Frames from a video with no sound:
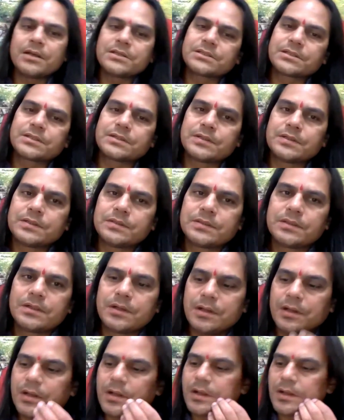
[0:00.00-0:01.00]
ask
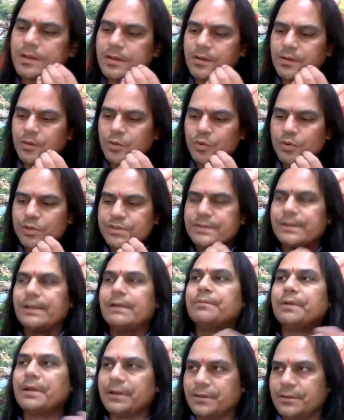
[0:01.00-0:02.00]

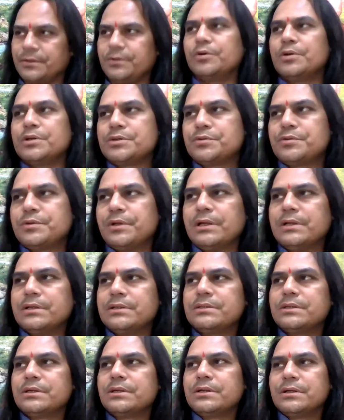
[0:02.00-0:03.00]
yourself and your
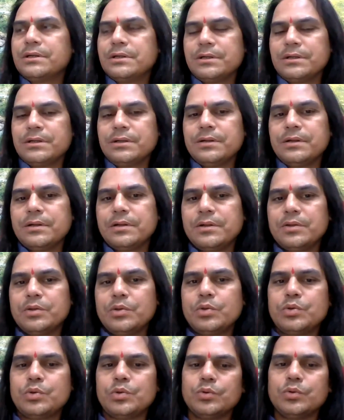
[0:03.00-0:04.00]
students
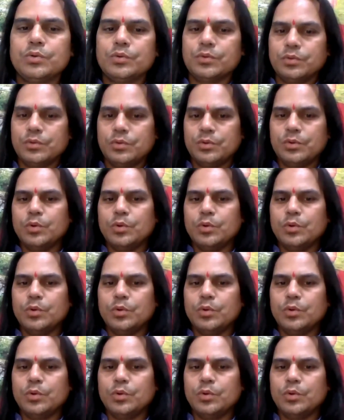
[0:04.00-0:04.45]
to